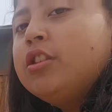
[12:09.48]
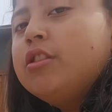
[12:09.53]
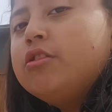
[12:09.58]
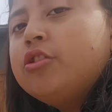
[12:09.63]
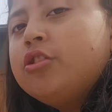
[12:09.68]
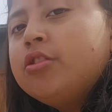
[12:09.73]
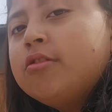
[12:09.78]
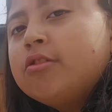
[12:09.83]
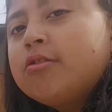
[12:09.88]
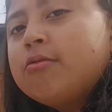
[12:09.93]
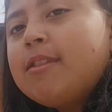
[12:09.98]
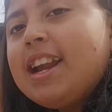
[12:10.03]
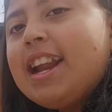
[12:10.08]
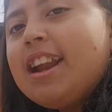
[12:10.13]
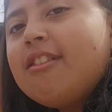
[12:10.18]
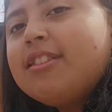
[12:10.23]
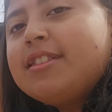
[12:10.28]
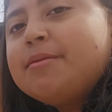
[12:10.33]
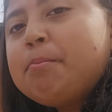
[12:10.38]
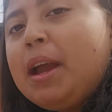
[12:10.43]
U2s,
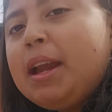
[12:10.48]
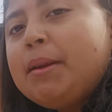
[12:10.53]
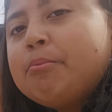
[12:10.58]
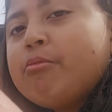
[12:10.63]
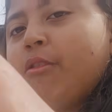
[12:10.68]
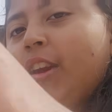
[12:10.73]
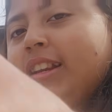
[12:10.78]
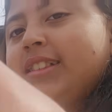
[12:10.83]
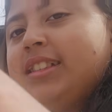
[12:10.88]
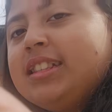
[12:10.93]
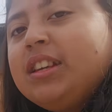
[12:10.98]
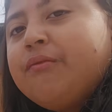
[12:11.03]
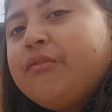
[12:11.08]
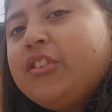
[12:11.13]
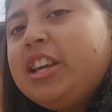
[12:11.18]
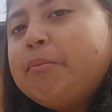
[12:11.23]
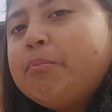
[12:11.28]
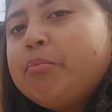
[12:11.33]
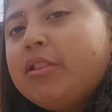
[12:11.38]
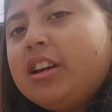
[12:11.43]
where is my Brent
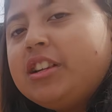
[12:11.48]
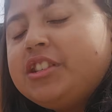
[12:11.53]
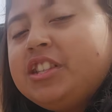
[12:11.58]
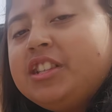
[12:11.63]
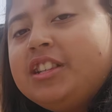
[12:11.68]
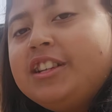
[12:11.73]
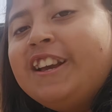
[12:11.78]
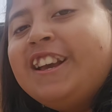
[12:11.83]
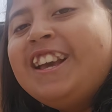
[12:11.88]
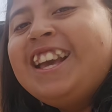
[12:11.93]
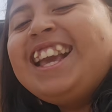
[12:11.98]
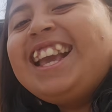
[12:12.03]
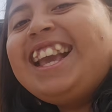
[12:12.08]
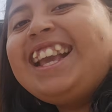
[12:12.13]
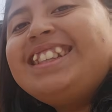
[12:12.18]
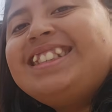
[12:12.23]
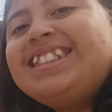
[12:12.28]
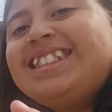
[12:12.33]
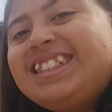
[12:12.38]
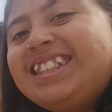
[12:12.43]
TV plushie?
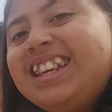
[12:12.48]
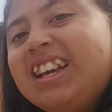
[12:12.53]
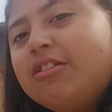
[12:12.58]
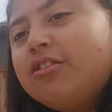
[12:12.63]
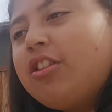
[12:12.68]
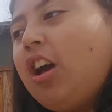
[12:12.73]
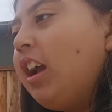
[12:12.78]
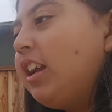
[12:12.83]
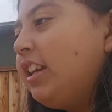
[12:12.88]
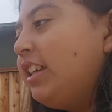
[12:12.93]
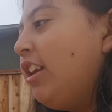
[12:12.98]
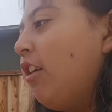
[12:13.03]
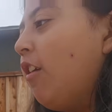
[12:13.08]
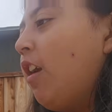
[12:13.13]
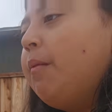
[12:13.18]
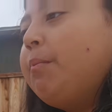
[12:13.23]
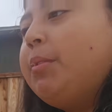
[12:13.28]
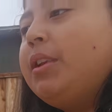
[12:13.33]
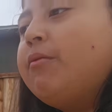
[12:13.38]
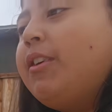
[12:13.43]
It's still not
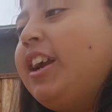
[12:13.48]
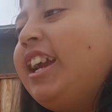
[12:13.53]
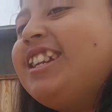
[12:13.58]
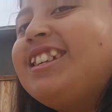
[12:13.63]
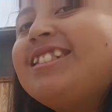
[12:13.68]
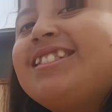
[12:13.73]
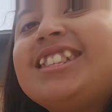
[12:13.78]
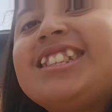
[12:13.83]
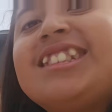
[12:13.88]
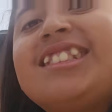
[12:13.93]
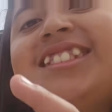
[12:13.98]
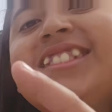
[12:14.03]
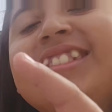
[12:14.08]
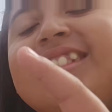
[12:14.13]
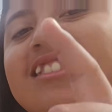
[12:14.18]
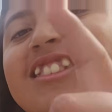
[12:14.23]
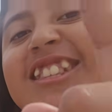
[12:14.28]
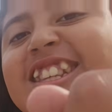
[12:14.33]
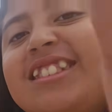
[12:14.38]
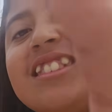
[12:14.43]
here. I've been waiting
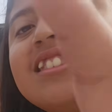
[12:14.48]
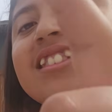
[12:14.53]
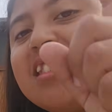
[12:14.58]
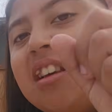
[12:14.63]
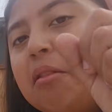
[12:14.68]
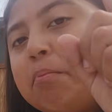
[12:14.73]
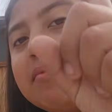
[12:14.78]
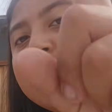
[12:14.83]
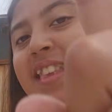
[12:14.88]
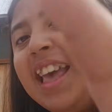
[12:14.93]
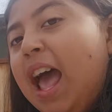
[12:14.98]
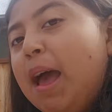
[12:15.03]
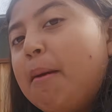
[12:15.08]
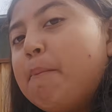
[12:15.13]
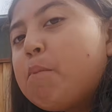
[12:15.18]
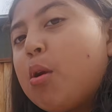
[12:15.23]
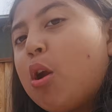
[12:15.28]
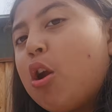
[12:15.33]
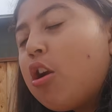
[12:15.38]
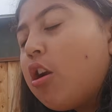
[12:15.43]
since
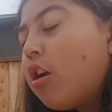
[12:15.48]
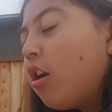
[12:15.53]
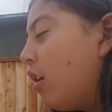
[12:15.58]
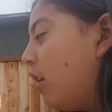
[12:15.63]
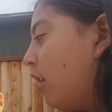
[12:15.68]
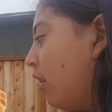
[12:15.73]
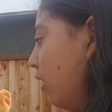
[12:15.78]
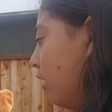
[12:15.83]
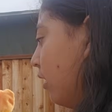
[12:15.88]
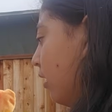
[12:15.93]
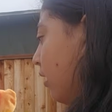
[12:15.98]
September.